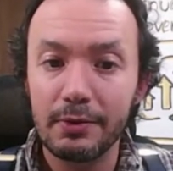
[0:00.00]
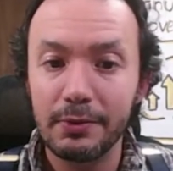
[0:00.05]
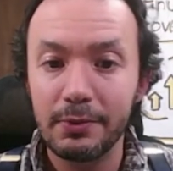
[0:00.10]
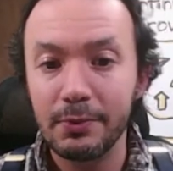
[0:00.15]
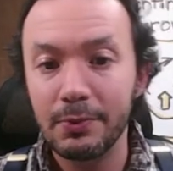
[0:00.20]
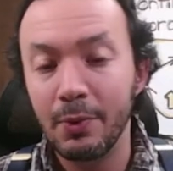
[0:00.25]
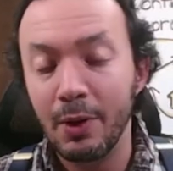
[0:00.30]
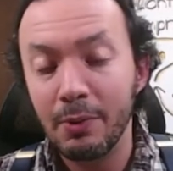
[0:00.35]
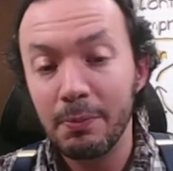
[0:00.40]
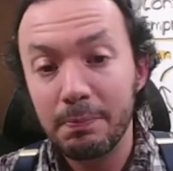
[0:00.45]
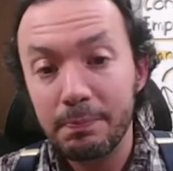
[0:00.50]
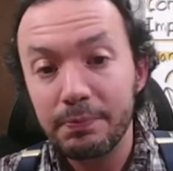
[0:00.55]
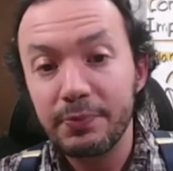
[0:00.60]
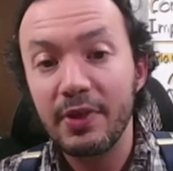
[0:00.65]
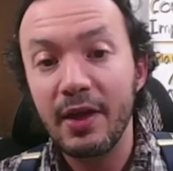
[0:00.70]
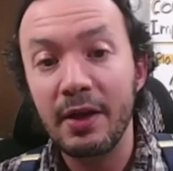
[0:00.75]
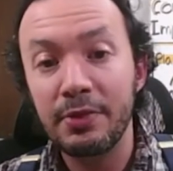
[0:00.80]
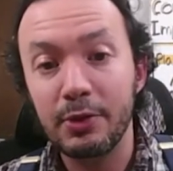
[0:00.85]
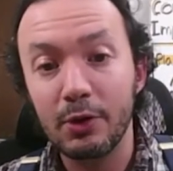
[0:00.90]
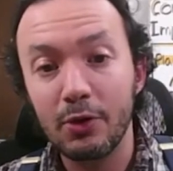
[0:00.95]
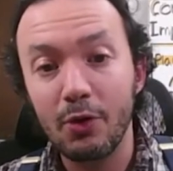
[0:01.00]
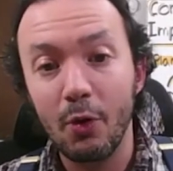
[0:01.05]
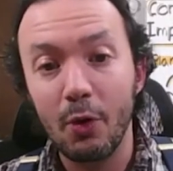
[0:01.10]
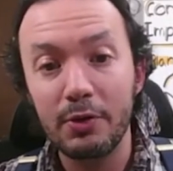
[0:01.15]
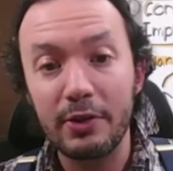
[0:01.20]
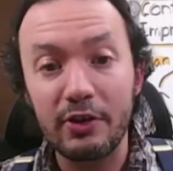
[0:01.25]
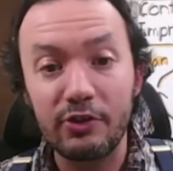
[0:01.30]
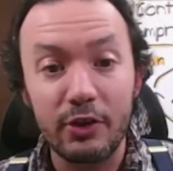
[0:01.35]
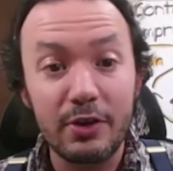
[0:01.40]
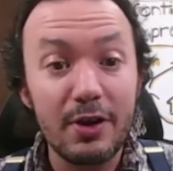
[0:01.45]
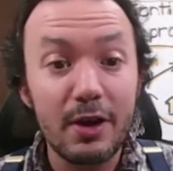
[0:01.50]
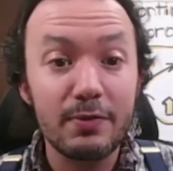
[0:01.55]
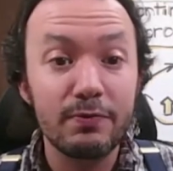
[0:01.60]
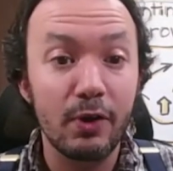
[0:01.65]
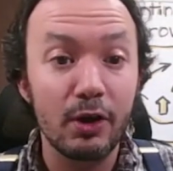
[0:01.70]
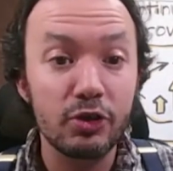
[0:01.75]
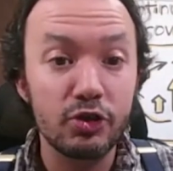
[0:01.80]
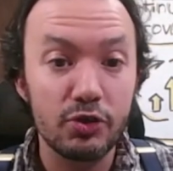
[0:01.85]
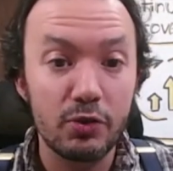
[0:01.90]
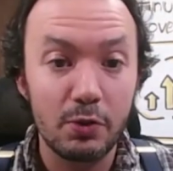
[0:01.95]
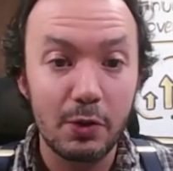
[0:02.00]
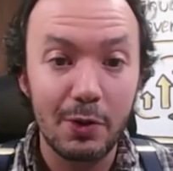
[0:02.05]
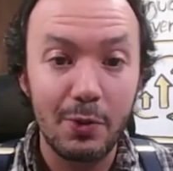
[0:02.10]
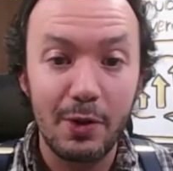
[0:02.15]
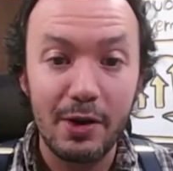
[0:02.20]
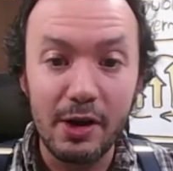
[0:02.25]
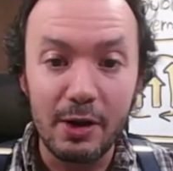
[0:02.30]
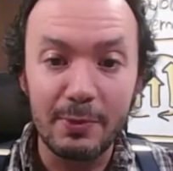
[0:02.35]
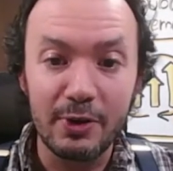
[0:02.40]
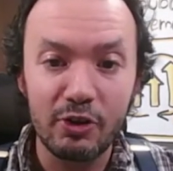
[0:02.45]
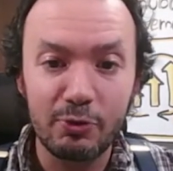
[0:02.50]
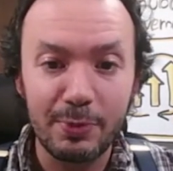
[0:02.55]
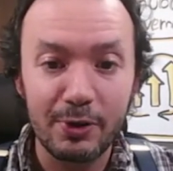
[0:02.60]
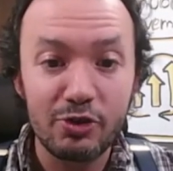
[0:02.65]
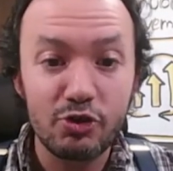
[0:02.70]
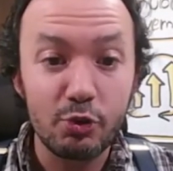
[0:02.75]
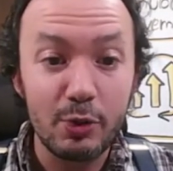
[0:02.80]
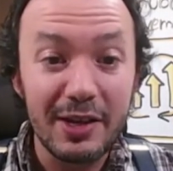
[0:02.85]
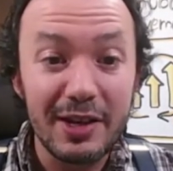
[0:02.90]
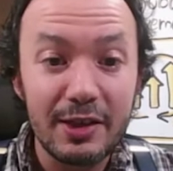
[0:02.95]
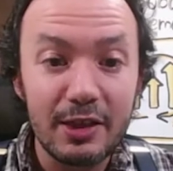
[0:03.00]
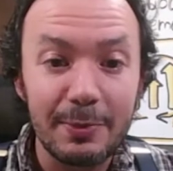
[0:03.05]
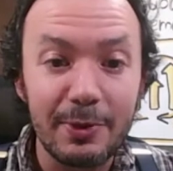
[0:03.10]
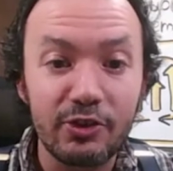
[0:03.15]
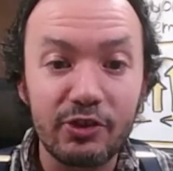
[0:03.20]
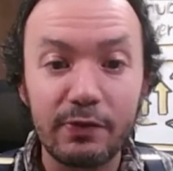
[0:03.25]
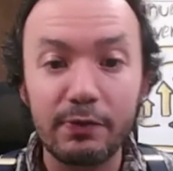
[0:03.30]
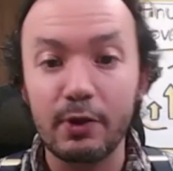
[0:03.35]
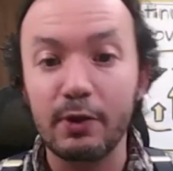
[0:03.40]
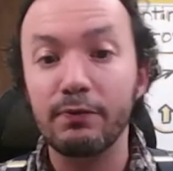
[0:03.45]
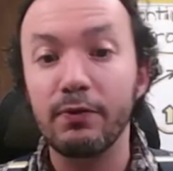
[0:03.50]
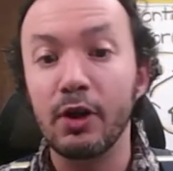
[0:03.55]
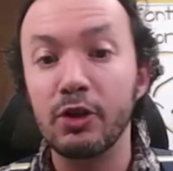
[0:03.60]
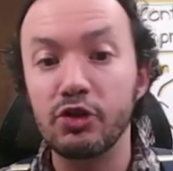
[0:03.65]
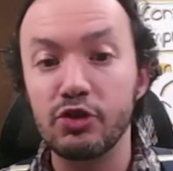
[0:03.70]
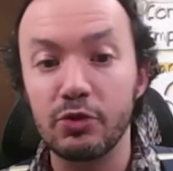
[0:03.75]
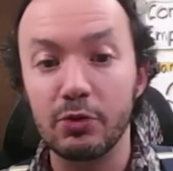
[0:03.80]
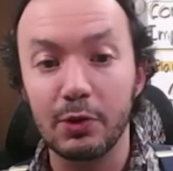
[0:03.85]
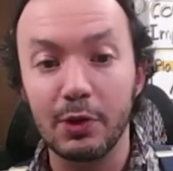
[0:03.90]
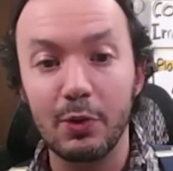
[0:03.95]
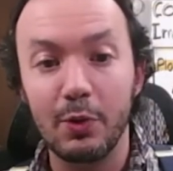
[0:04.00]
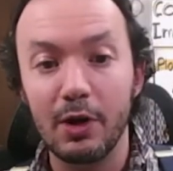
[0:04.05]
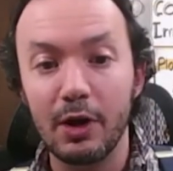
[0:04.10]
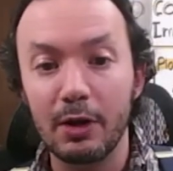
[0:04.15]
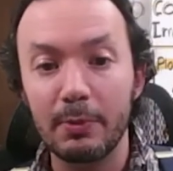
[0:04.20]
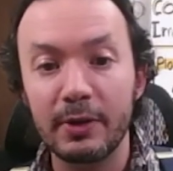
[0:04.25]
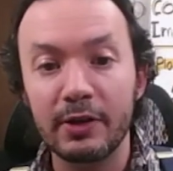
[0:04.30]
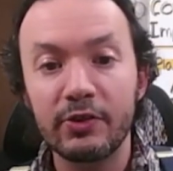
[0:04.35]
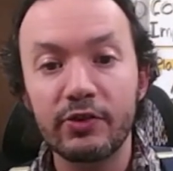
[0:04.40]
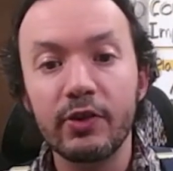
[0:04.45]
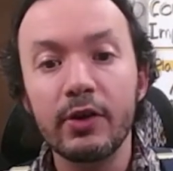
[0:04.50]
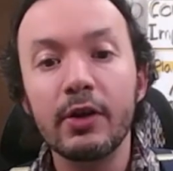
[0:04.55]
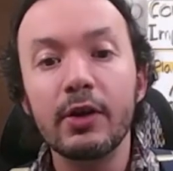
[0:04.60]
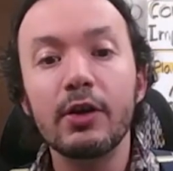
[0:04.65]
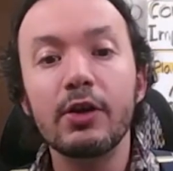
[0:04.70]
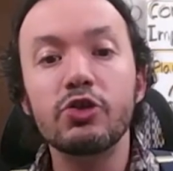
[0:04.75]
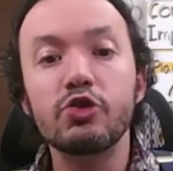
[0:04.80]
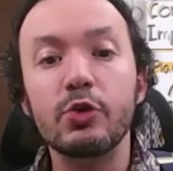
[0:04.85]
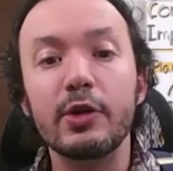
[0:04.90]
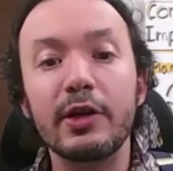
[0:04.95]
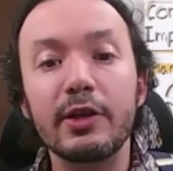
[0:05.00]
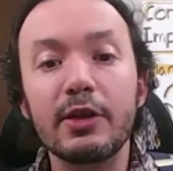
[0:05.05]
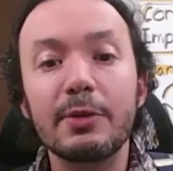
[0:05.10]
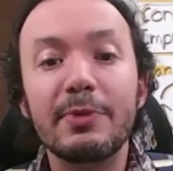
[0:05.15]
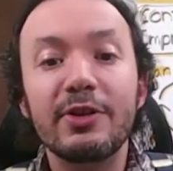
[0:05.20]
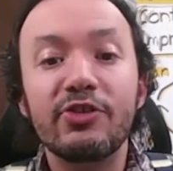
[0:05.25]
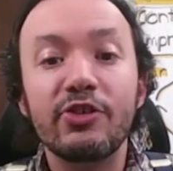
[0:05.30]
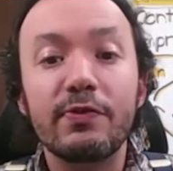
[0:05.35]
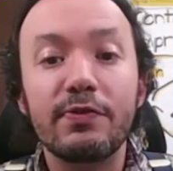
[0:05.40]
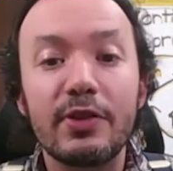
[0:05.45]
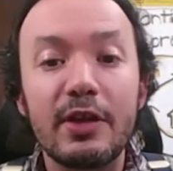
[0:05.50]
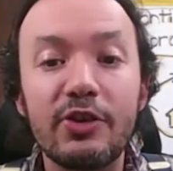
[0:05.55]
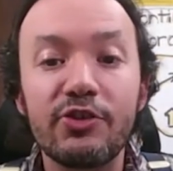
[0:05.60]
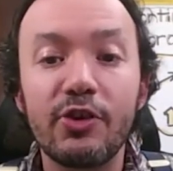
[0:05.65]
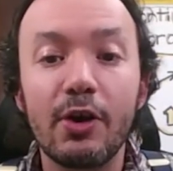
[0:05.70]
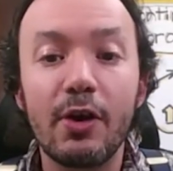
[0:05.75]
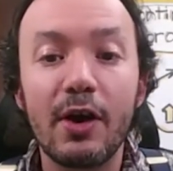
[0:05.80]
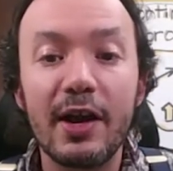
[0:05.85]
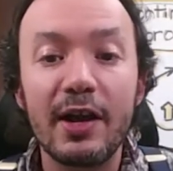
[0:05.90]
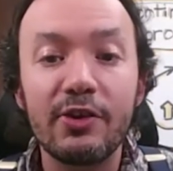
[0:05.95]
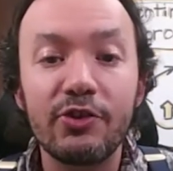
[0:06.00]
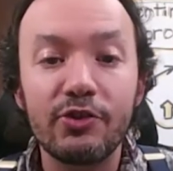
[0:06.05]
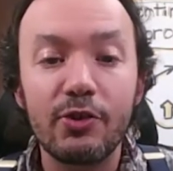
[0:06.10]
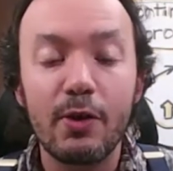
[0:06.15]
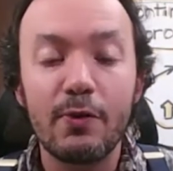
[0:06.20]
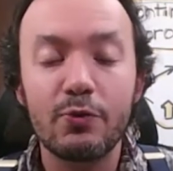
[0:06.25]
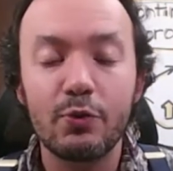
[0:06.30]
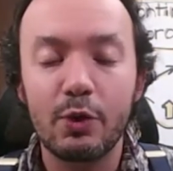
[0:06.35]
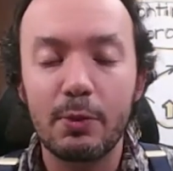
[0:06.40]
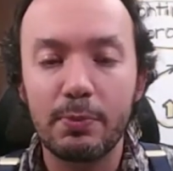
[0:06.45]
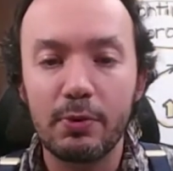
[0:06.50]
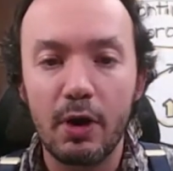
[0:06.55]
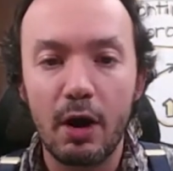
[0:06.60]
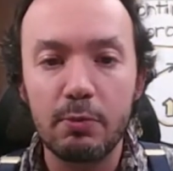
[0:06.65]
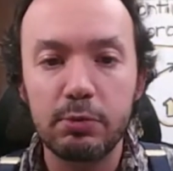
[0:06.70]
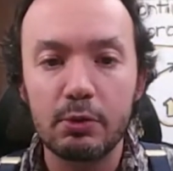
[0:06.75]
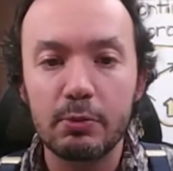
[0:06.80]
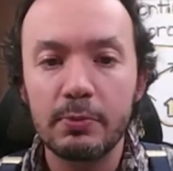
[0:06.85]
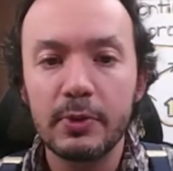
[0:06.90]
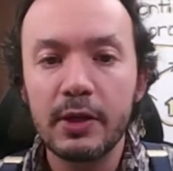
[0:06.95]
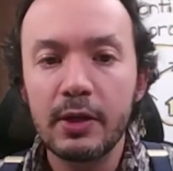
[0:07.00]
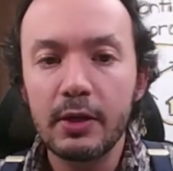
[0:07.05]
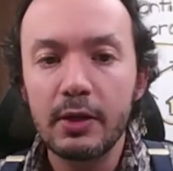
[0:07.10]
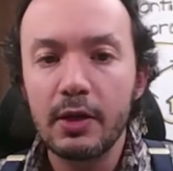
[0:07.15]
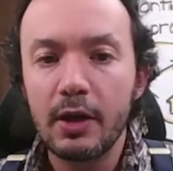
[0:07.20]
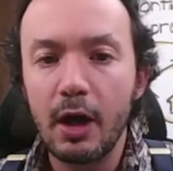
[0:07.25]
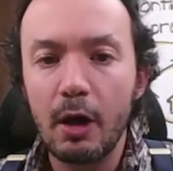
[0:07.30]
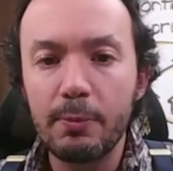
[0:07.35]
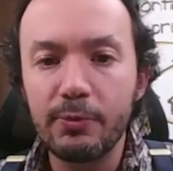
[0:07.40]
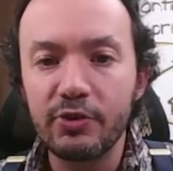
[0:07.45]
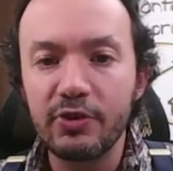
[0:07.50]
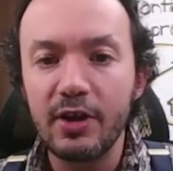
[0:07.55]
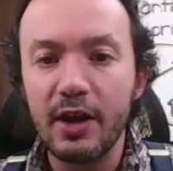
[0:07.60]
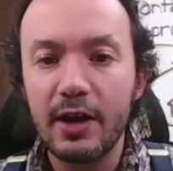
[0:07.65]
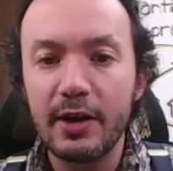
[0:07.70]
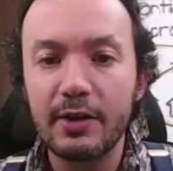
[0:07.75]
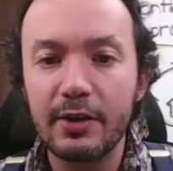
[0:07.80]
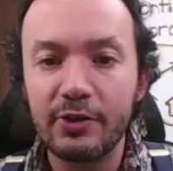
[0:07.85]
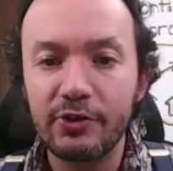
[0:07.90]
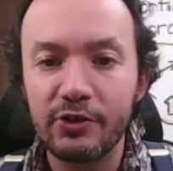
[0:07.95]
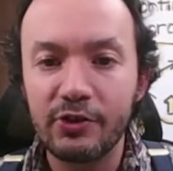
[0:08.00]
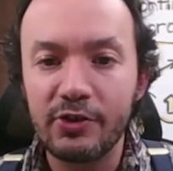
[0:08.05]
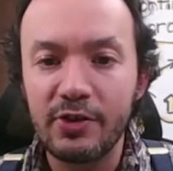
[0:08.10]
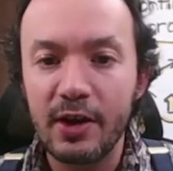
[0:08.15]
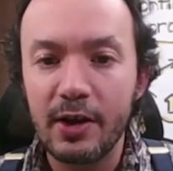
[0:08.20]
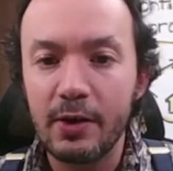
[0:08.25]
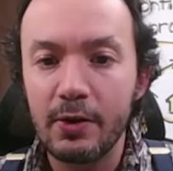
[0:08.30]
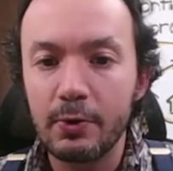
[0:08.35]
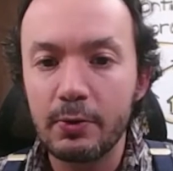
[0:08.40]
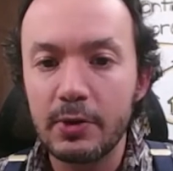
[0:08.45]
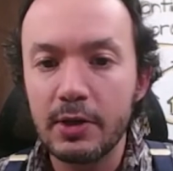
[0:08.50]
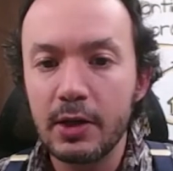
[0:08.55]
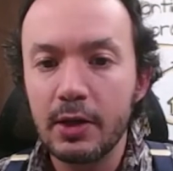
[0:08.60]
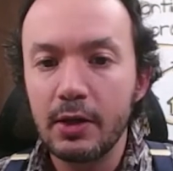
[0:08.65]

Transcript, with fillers: well, at their core, these are non-functional requirements, but treating them as if they're functional requirements. Treating them as if these are a software problem helps guide us down